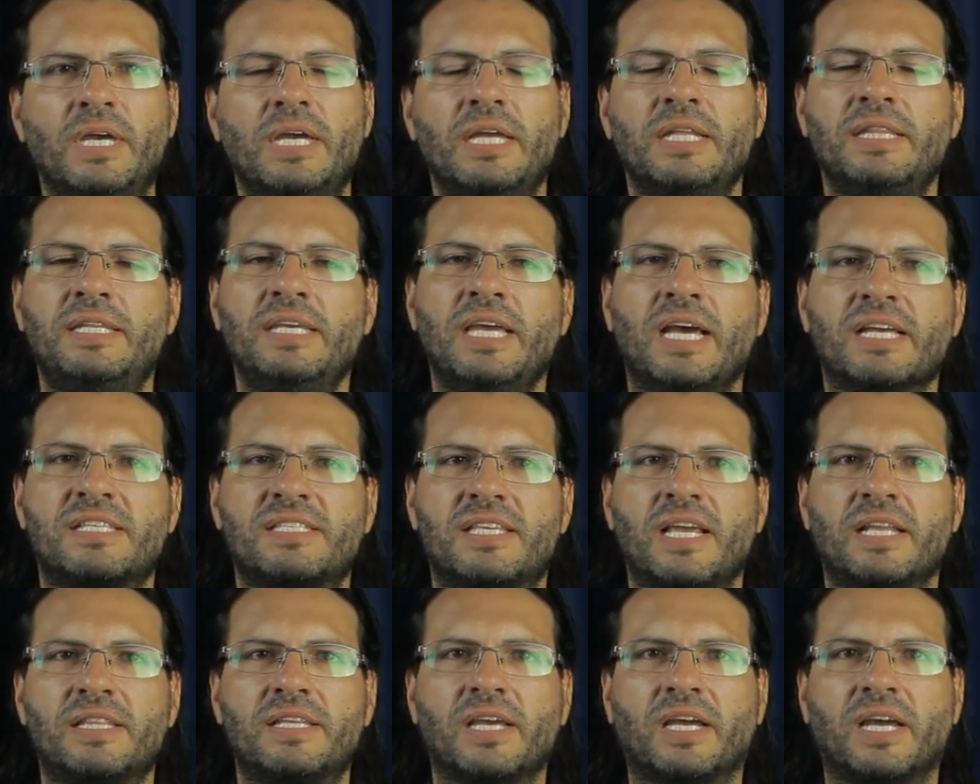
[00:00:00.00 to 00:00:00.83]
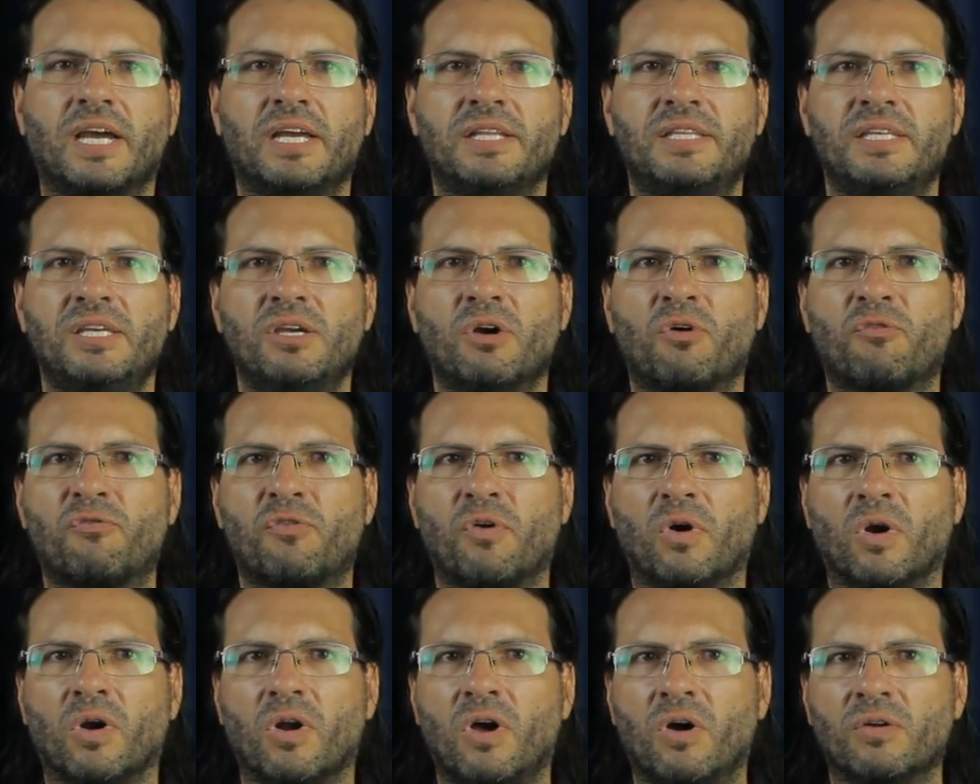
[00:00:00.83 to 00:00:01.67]
The ascetic ideal
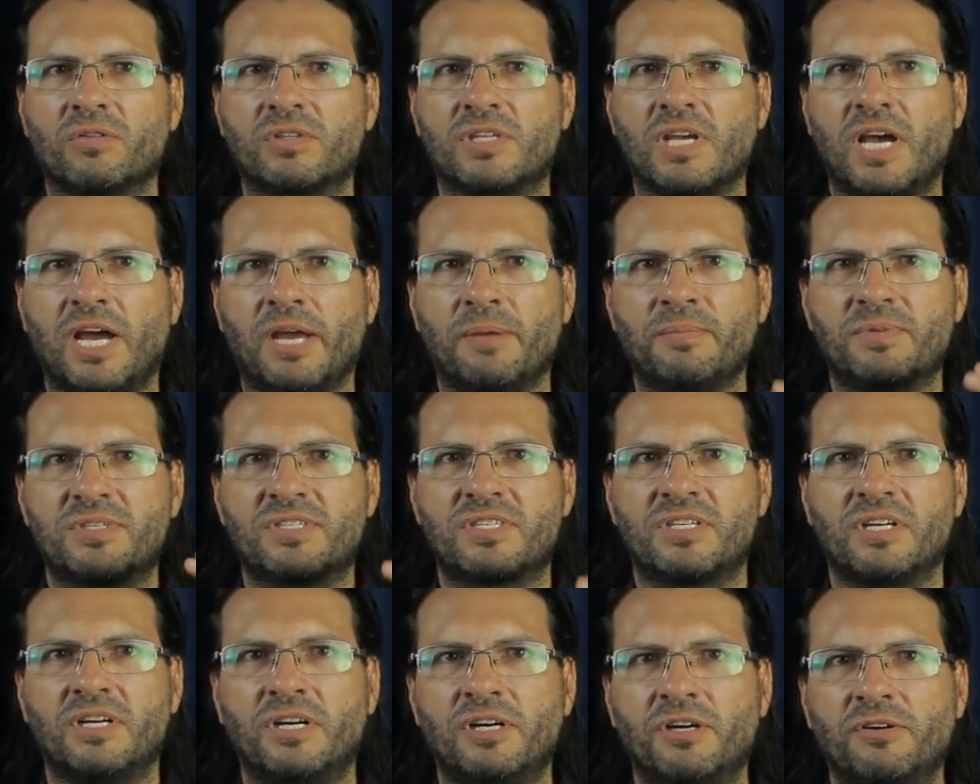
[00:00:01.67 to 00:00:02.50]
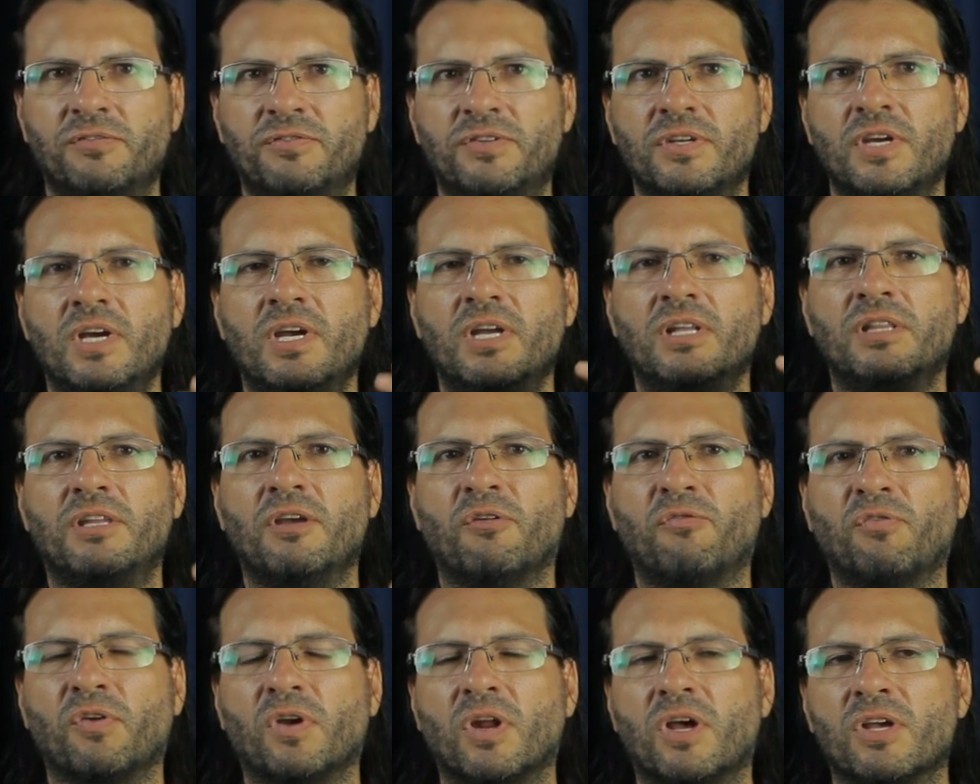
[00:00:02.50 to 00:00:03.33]
for a long time served the
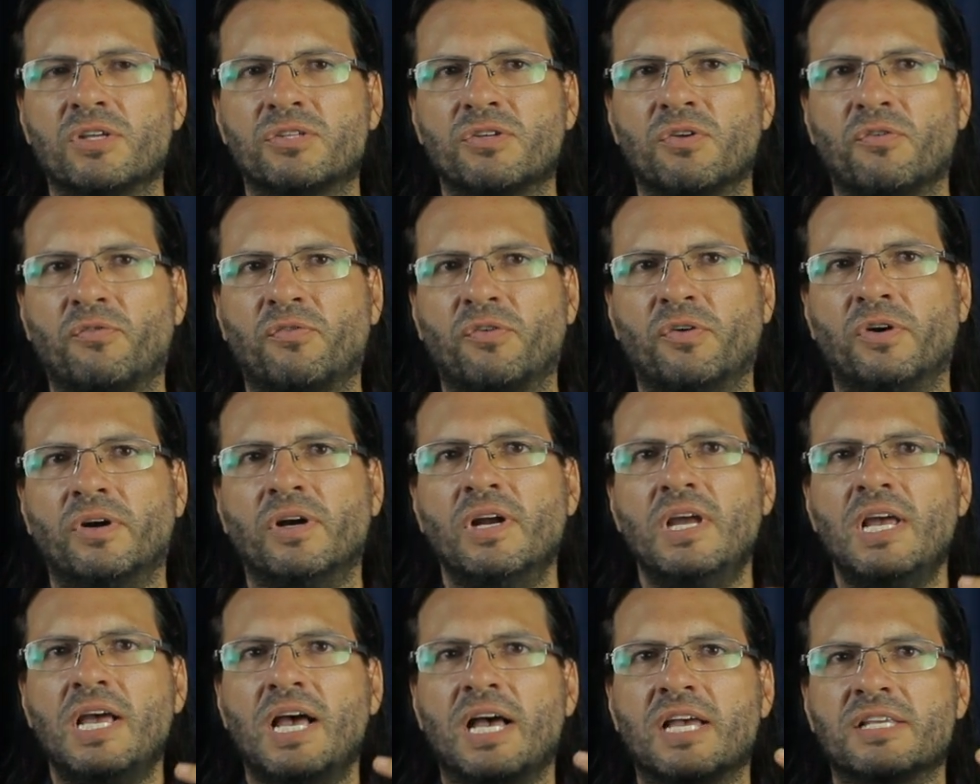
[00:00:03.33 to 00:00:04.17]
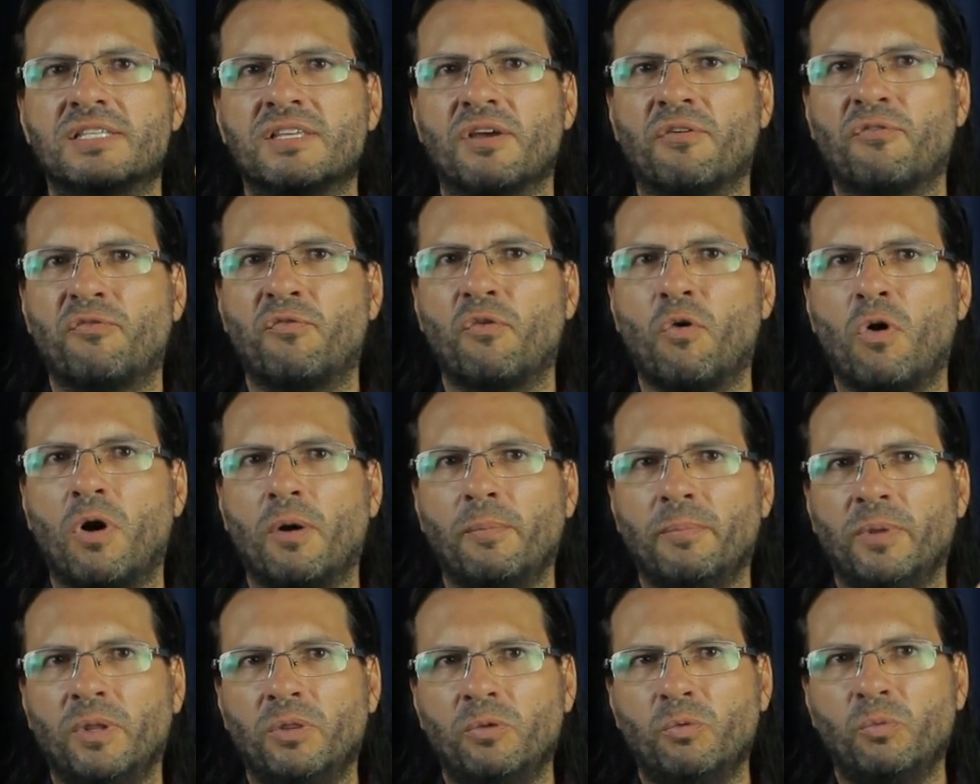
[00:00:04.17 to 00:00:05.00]
philosopher as a
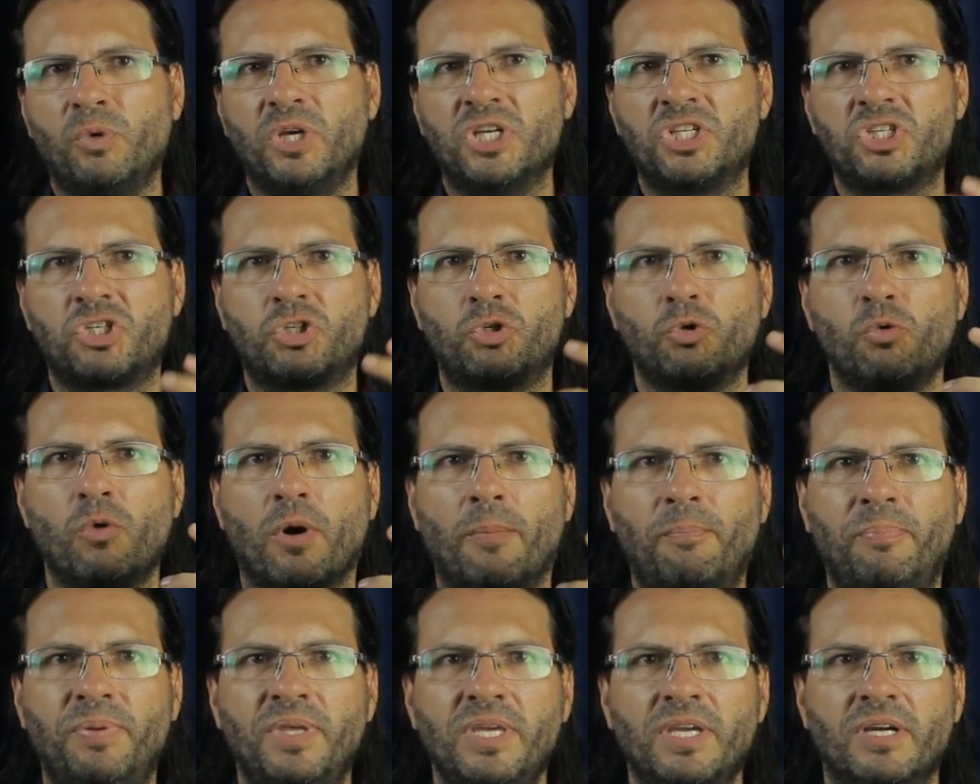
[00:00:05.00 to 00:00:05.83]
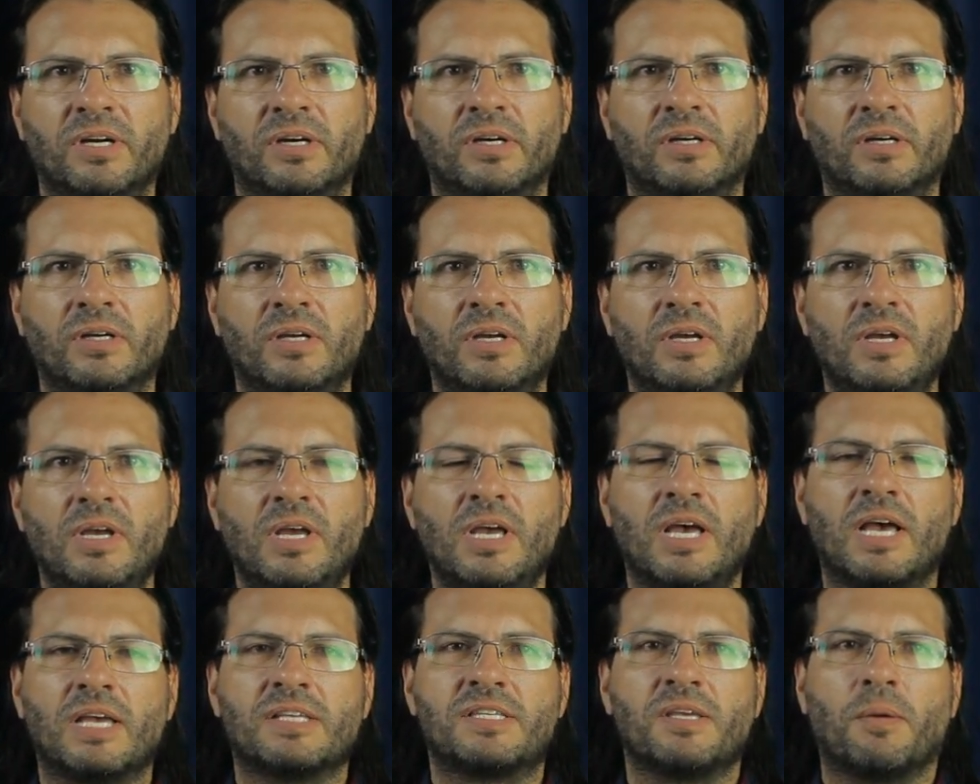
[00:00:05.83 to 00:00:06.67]
form in which to appear,
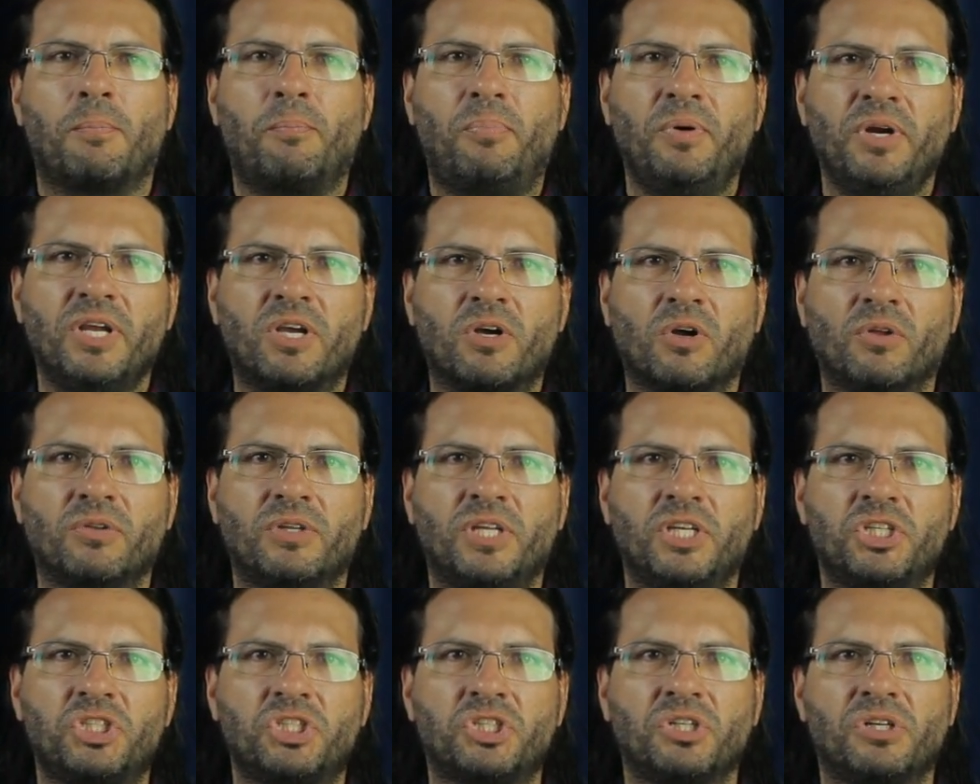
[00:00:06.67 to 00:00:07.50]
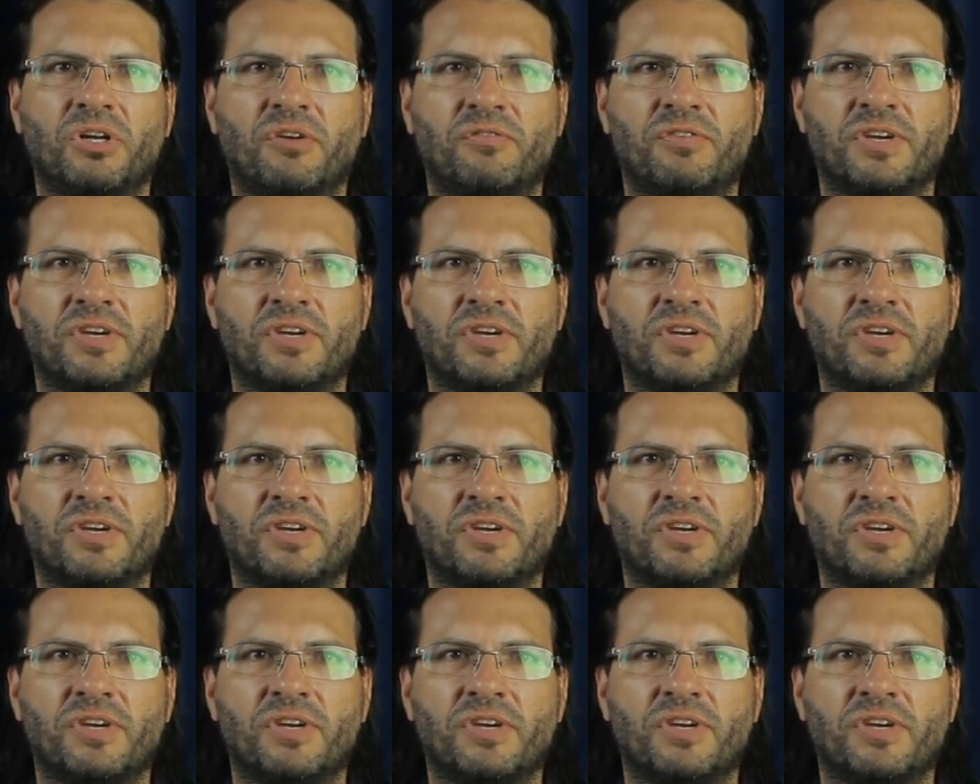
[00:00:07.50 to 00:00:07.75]
as a precondition of